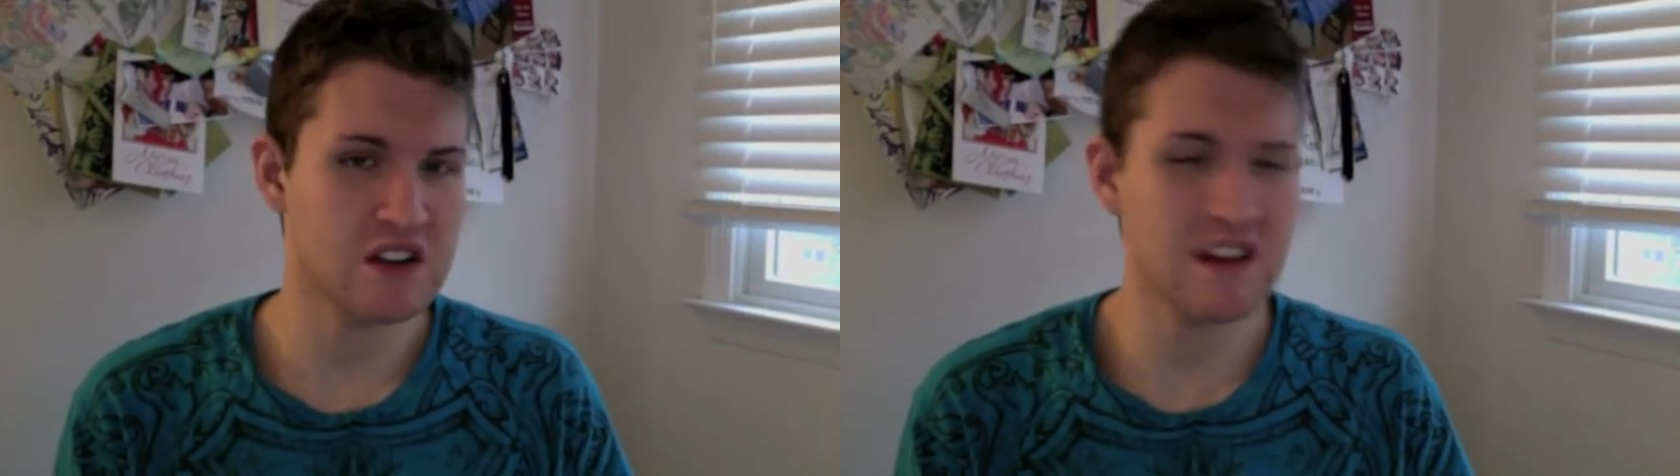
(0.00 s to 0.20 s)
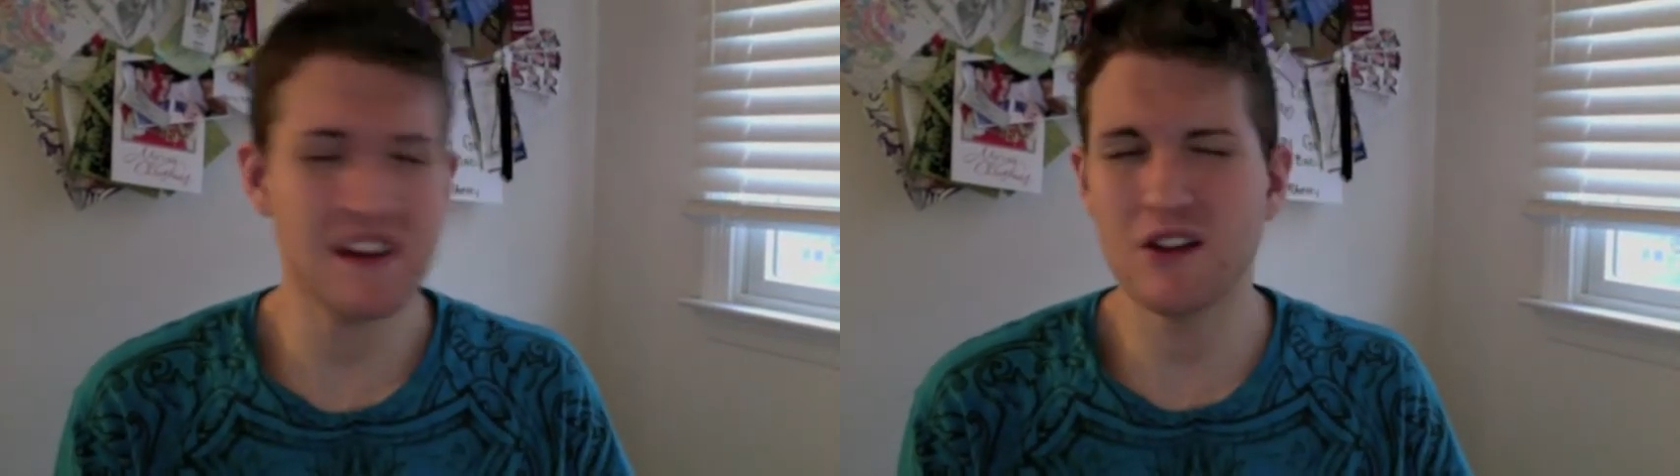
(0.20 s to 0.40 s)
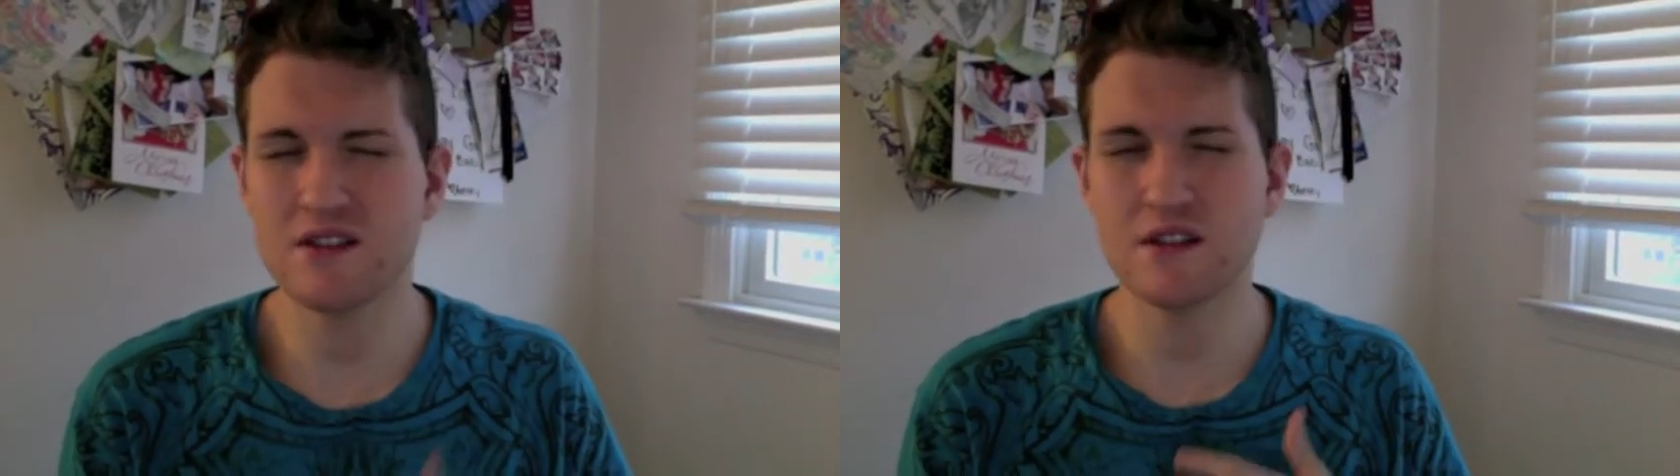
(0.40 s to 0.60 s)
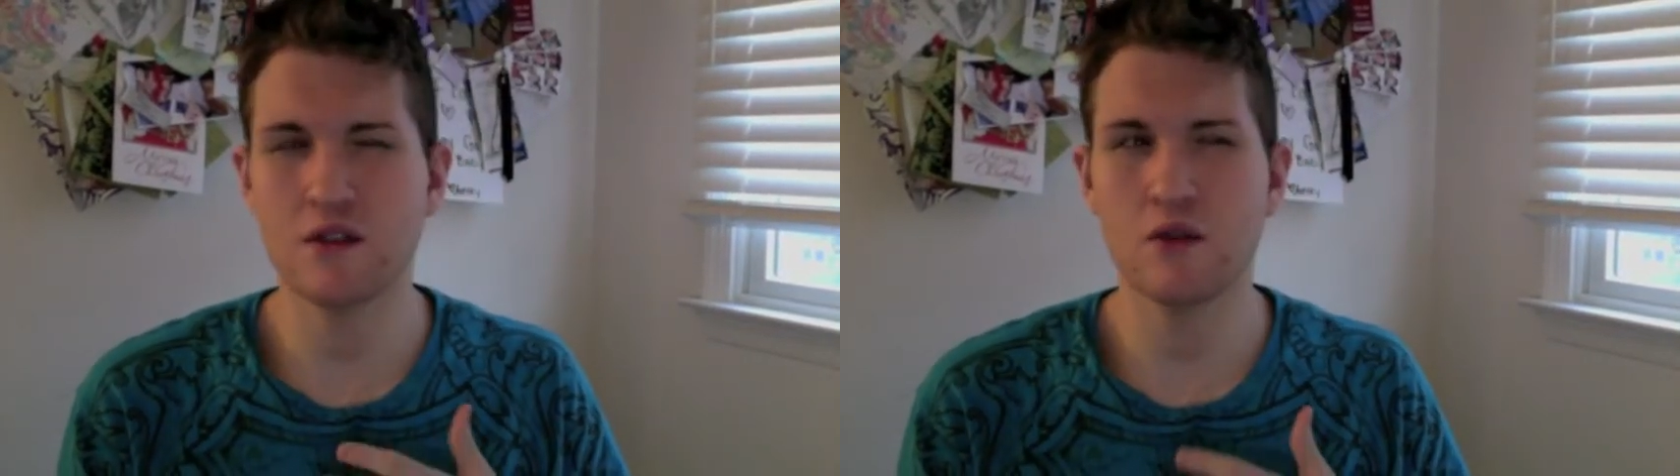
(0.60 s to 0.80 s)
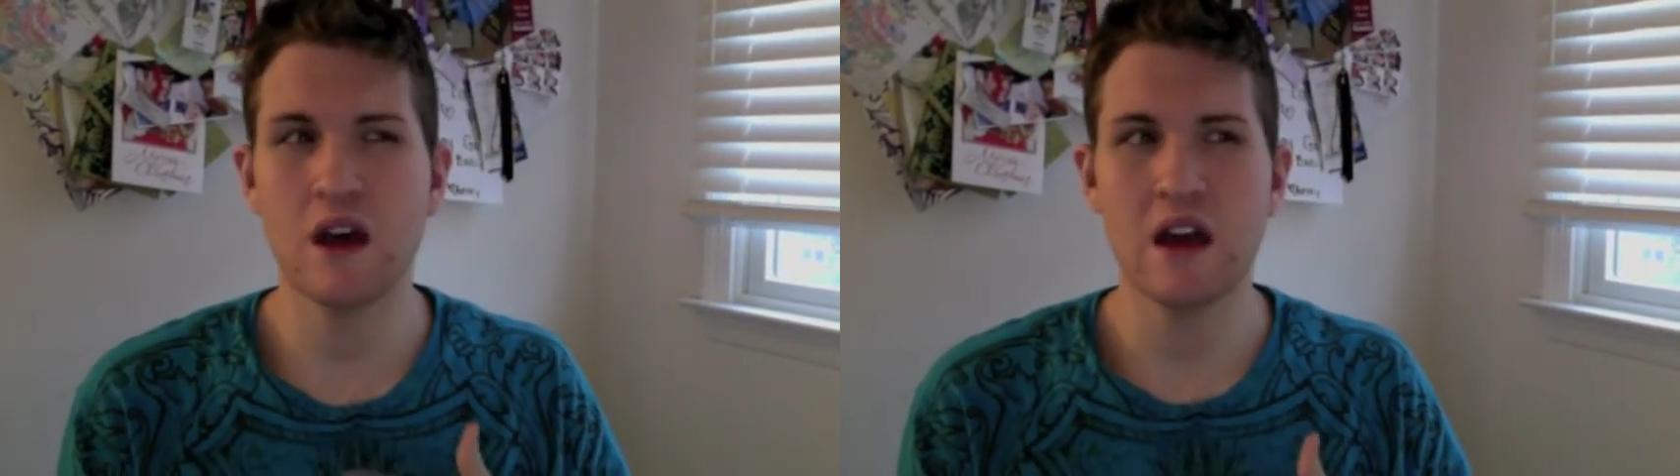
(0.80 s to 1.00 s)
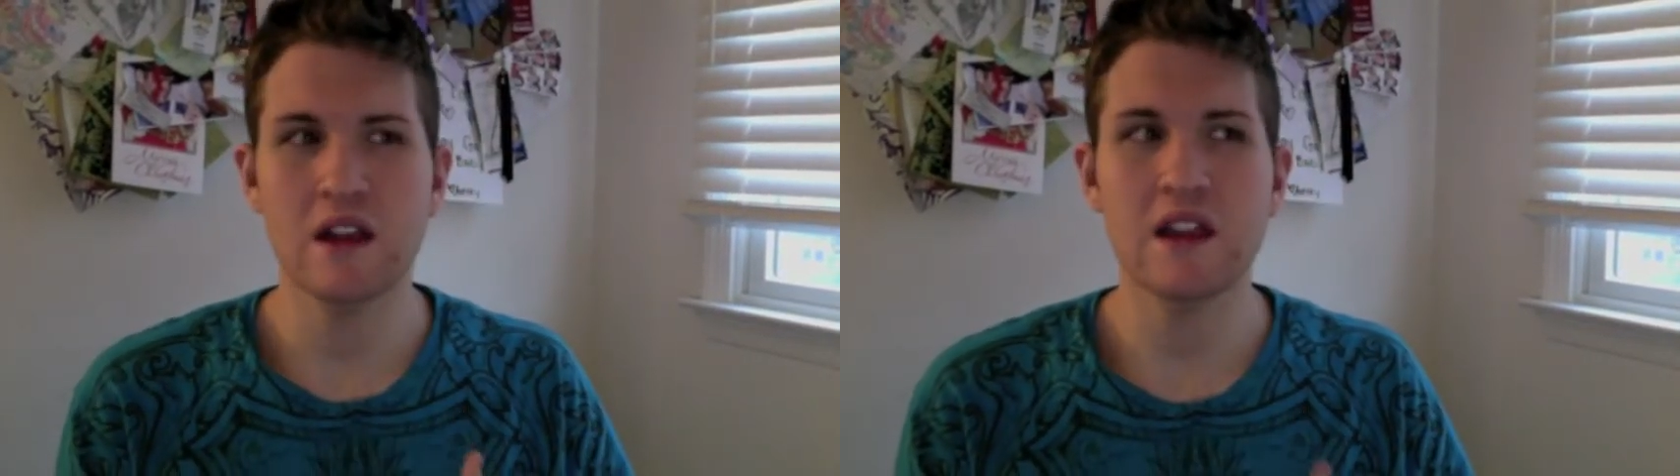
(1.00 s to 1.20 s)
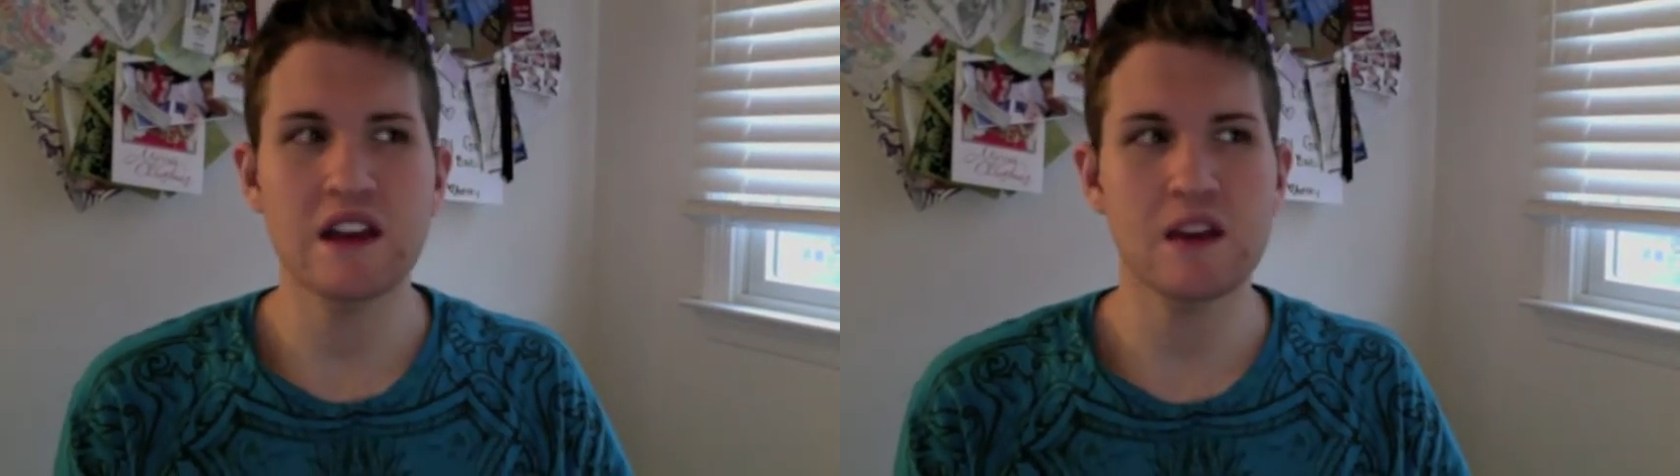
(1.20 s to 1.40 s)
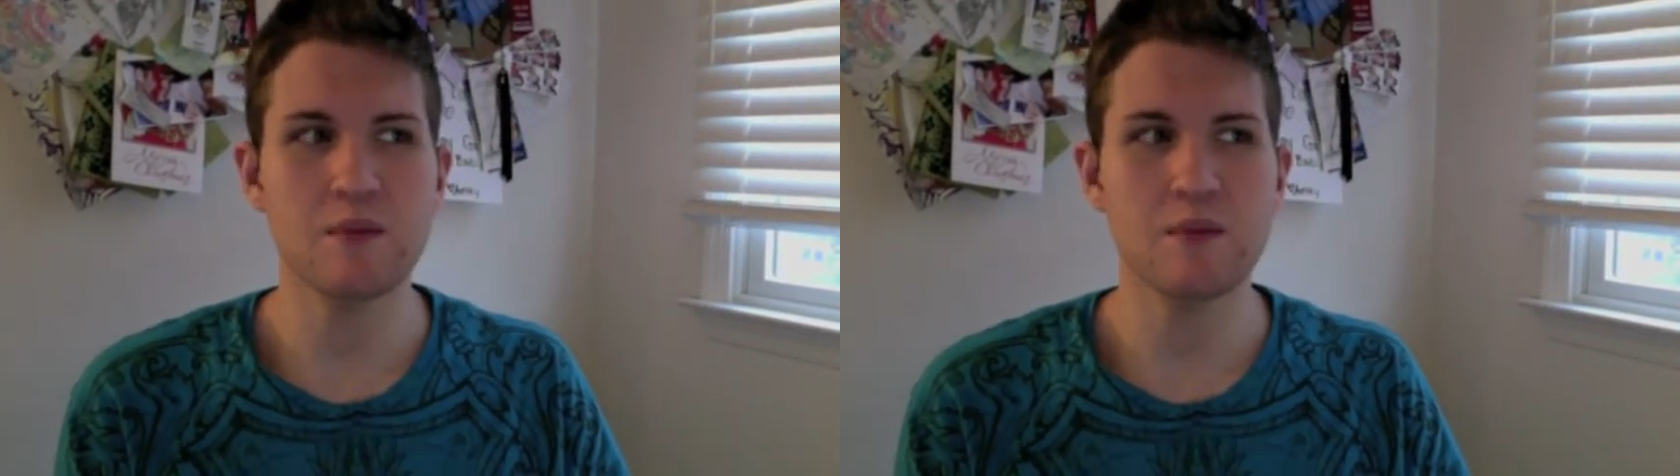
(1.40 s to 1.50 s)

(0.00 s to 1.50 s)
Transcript: And I also like it